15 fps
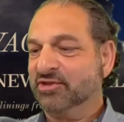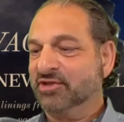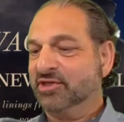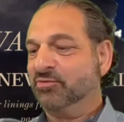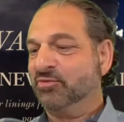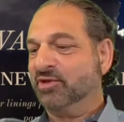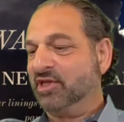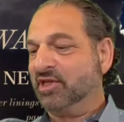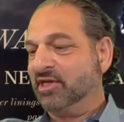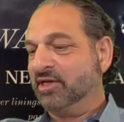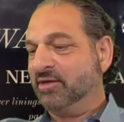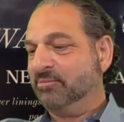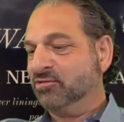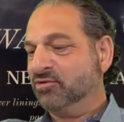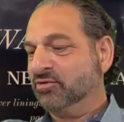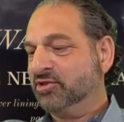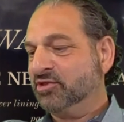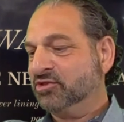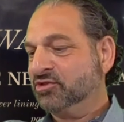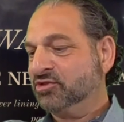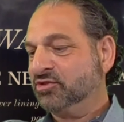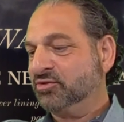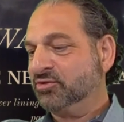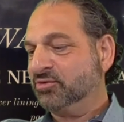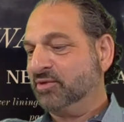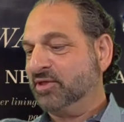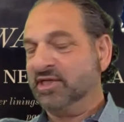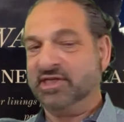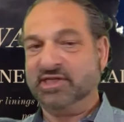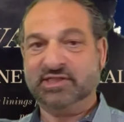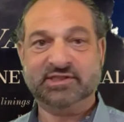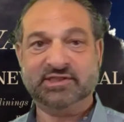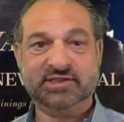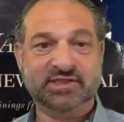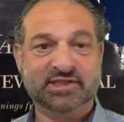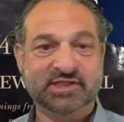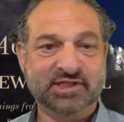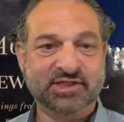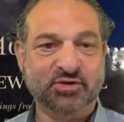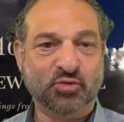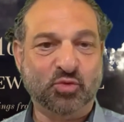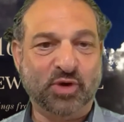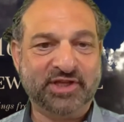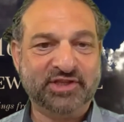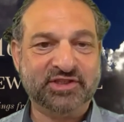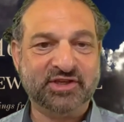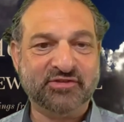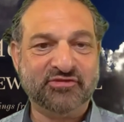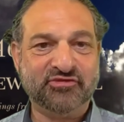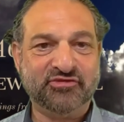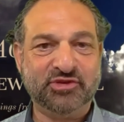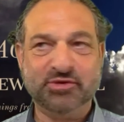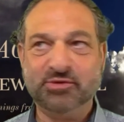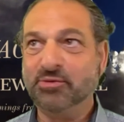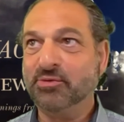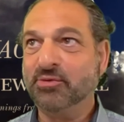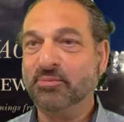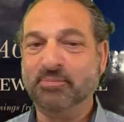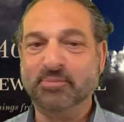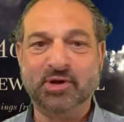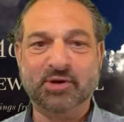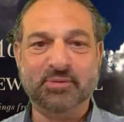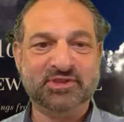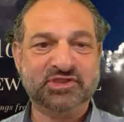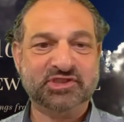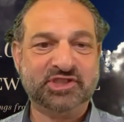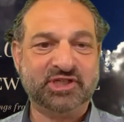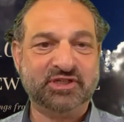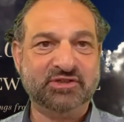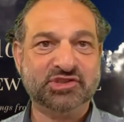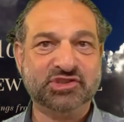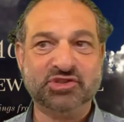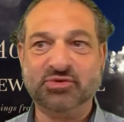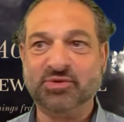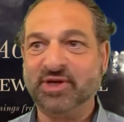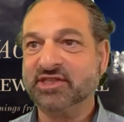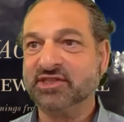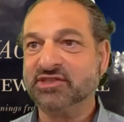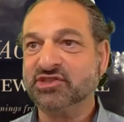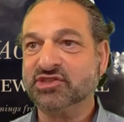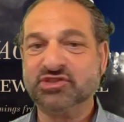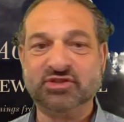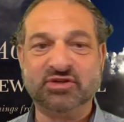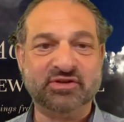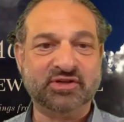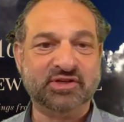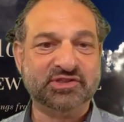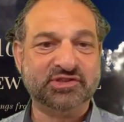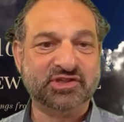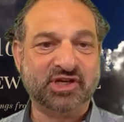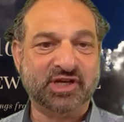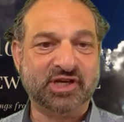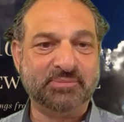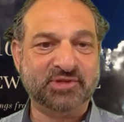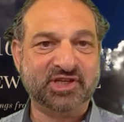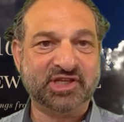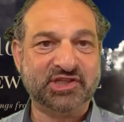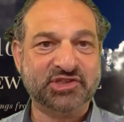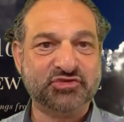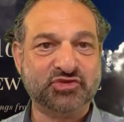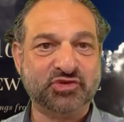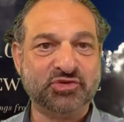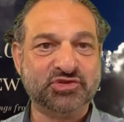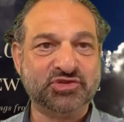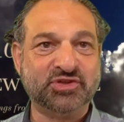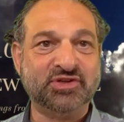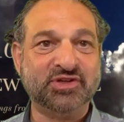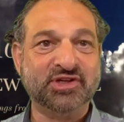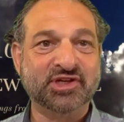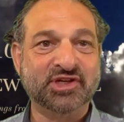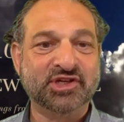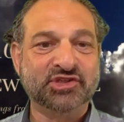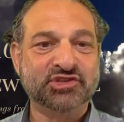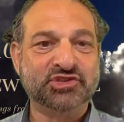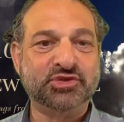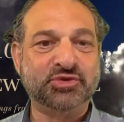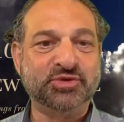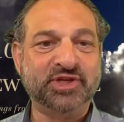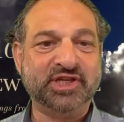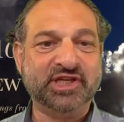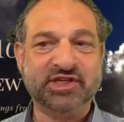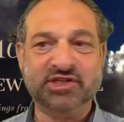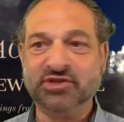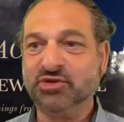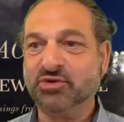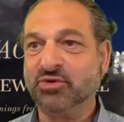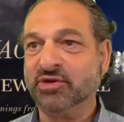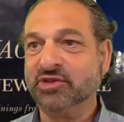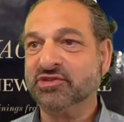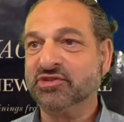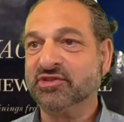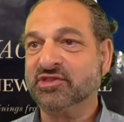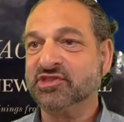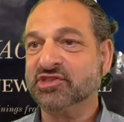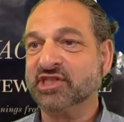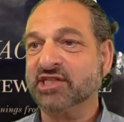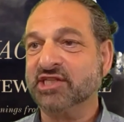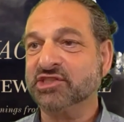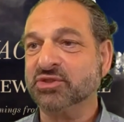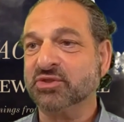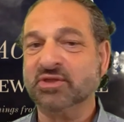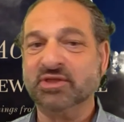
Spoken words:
Well, I'm going to wait a few moments here so I can start on time in case folks are tuning in according to the schedule.